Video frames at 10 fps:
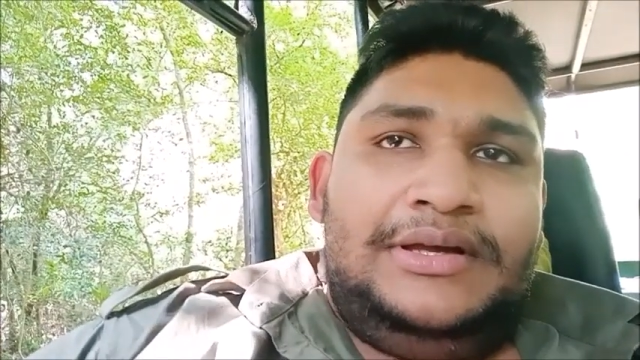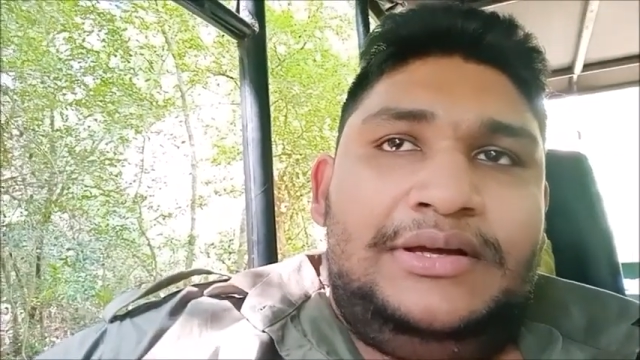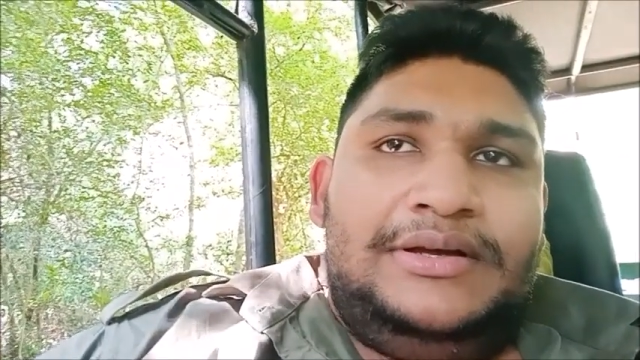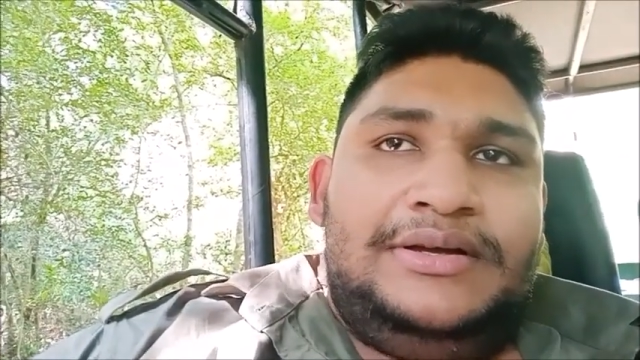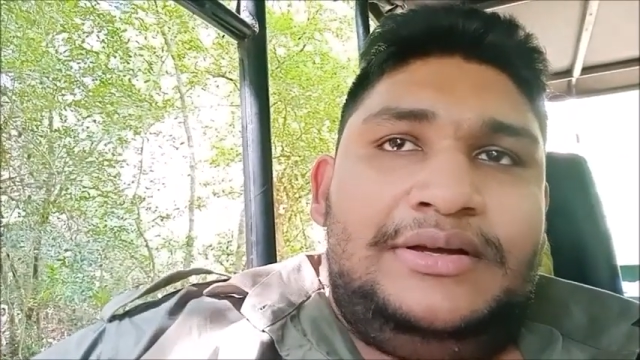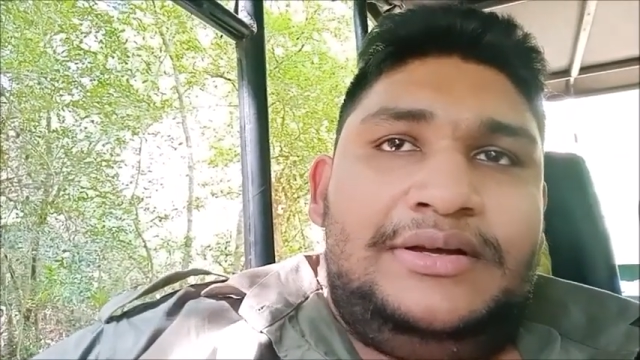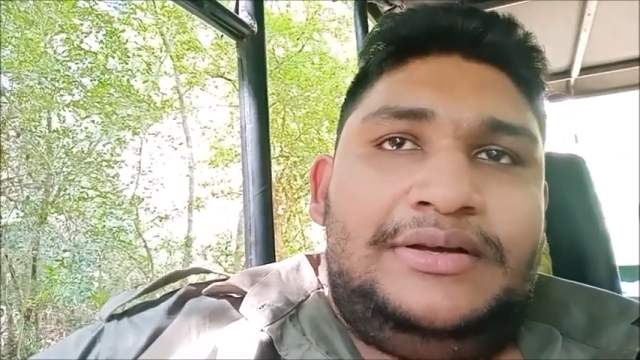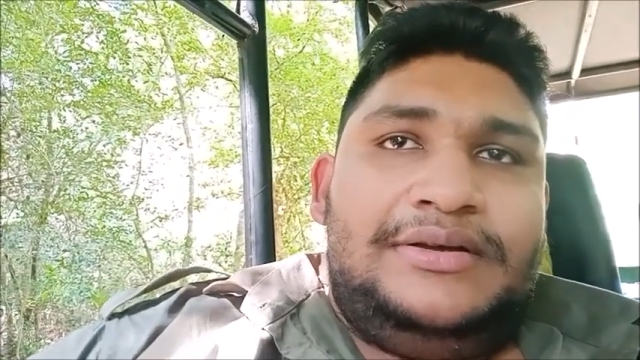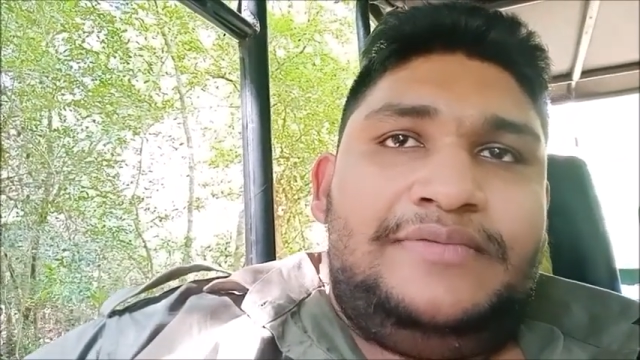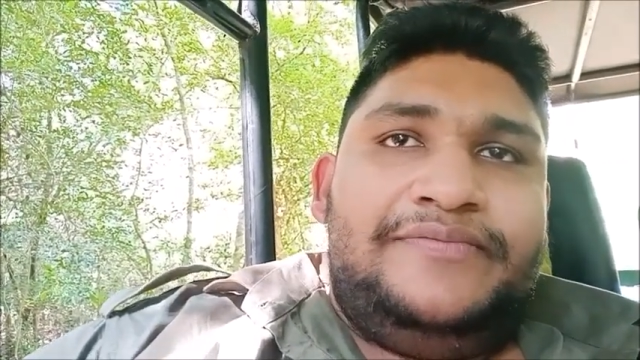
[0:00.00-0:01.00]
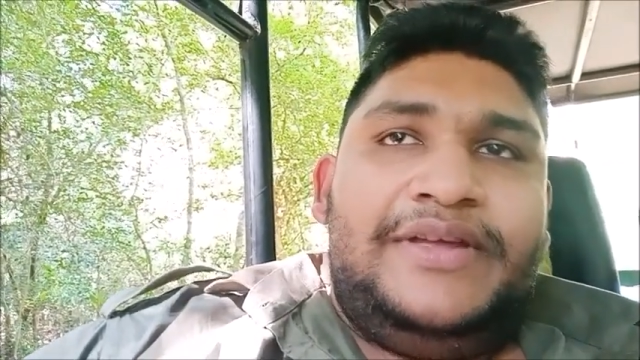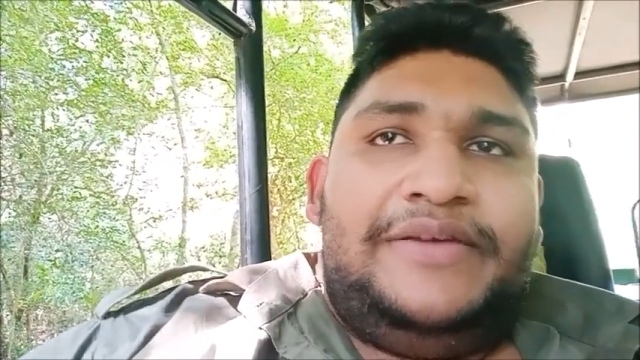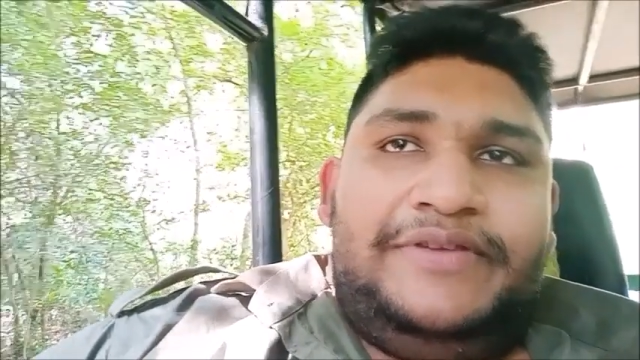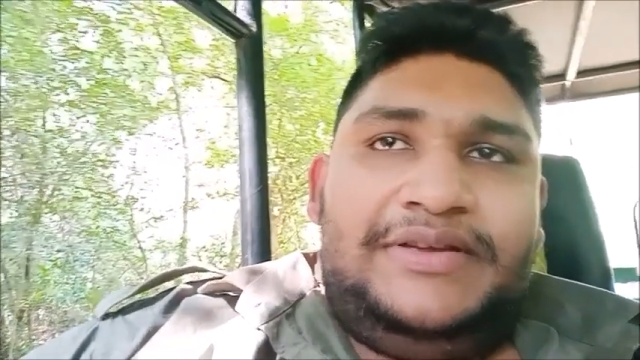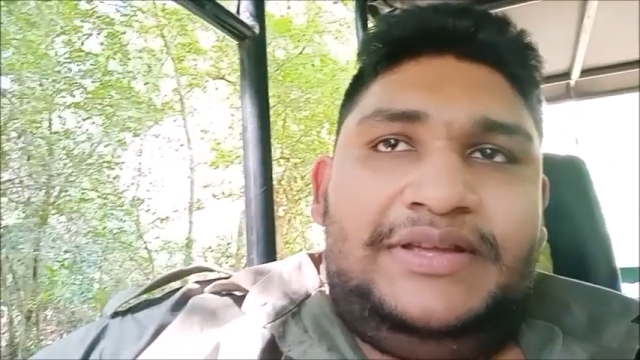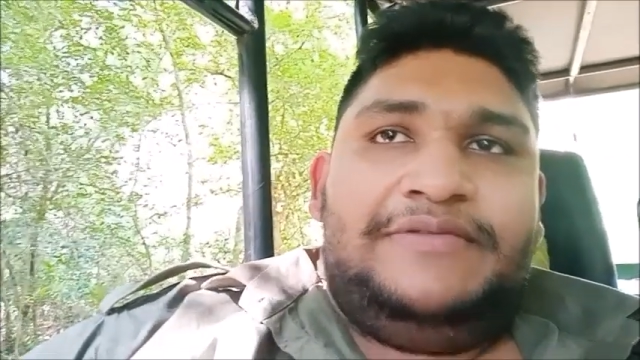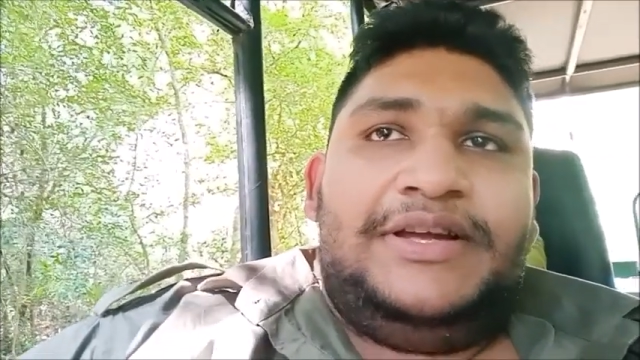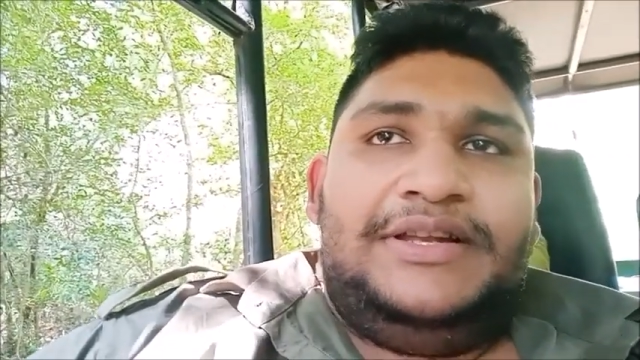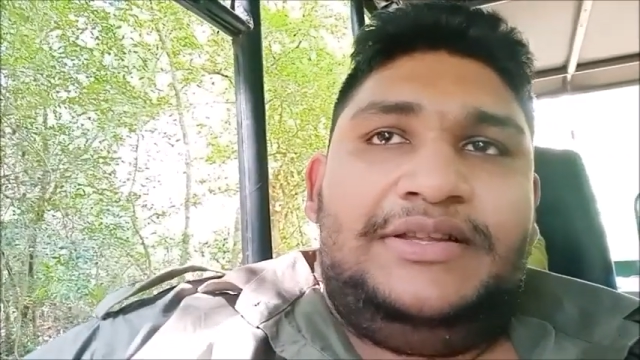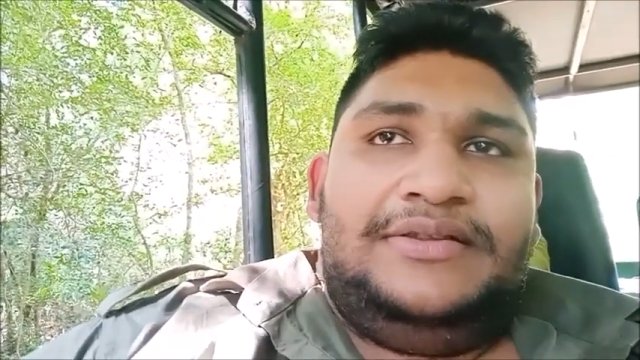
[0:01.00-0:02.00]
uh, we are having
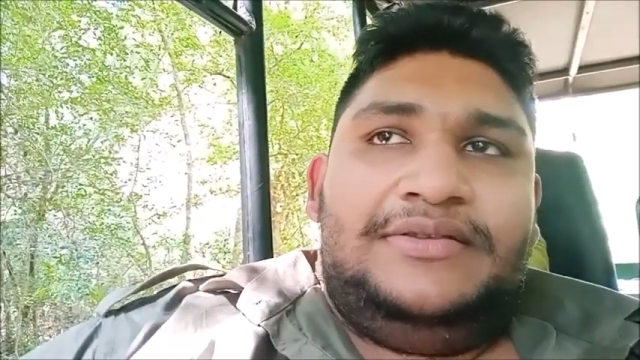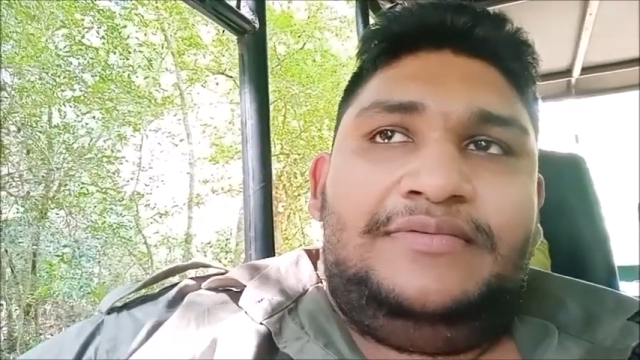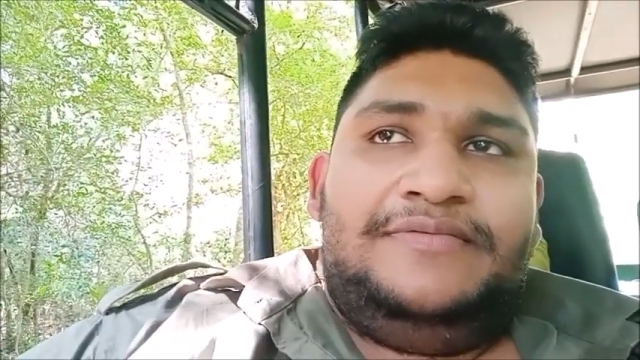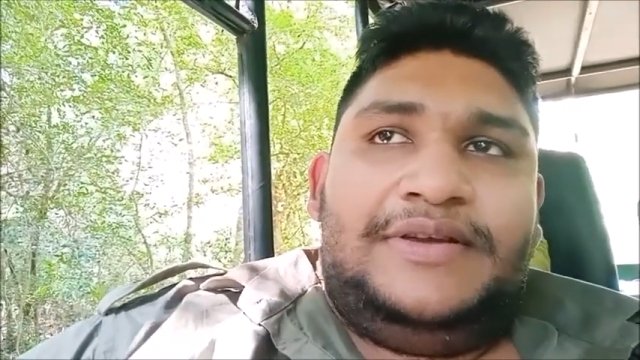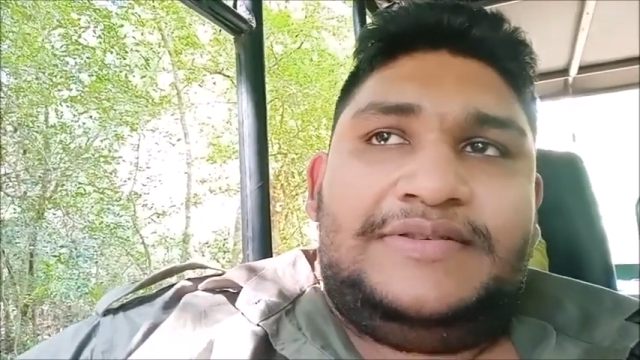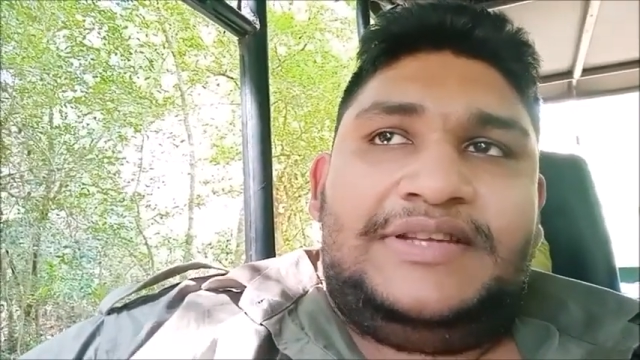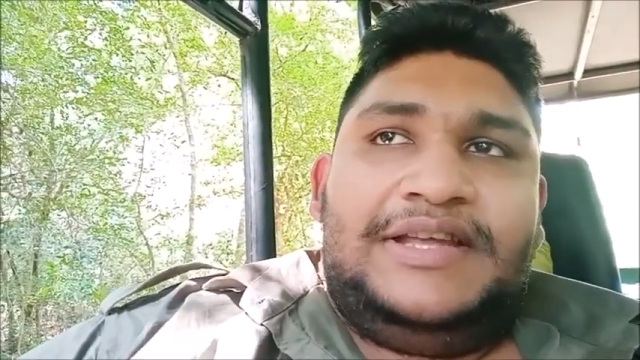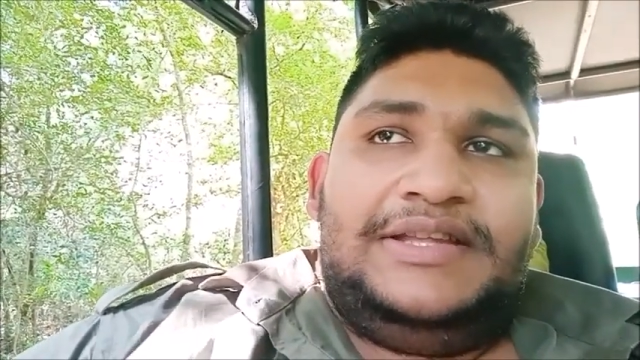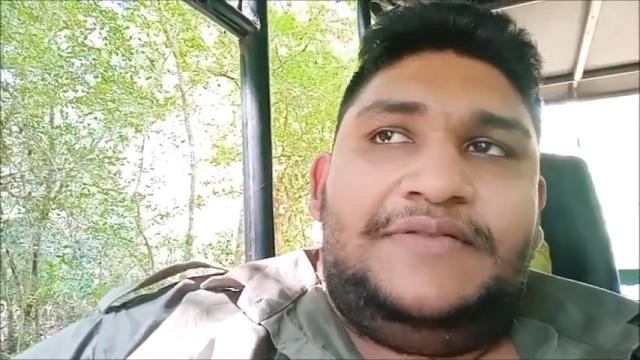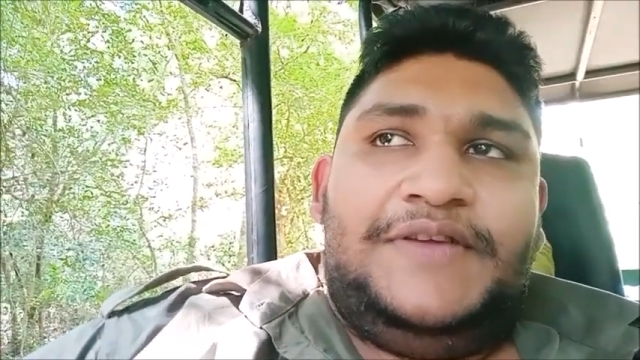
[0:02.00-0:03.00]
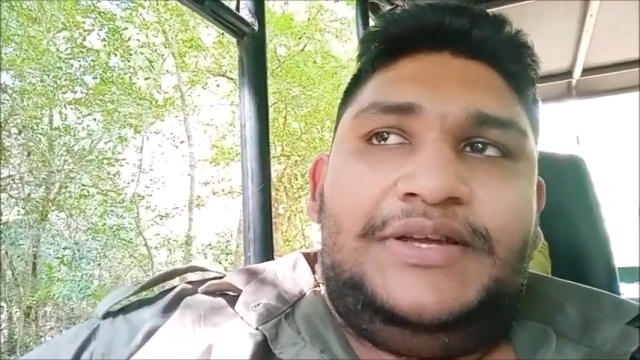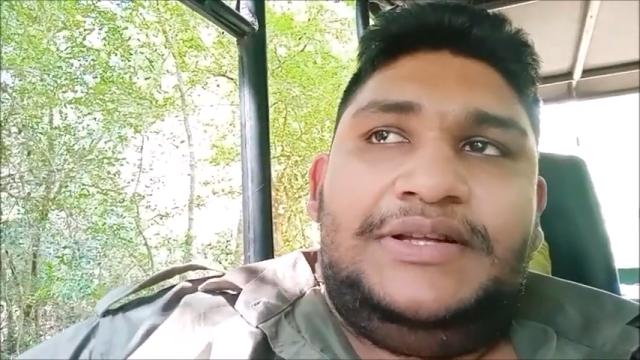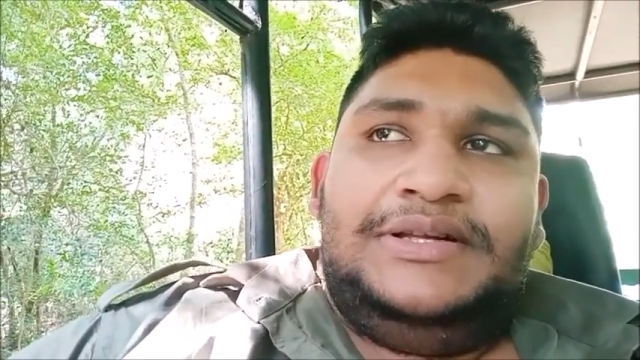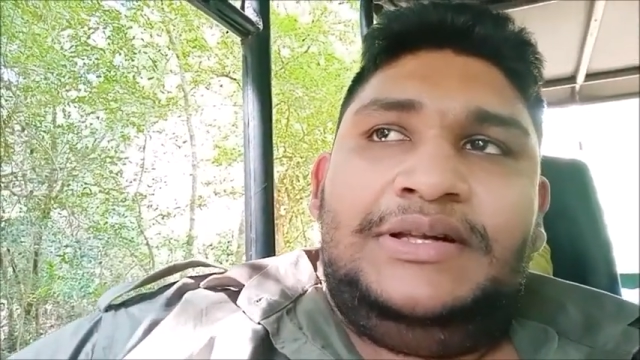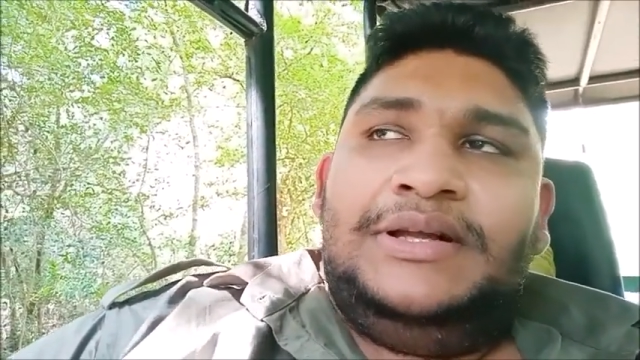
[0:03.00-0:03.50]
while we are staying in the vehicle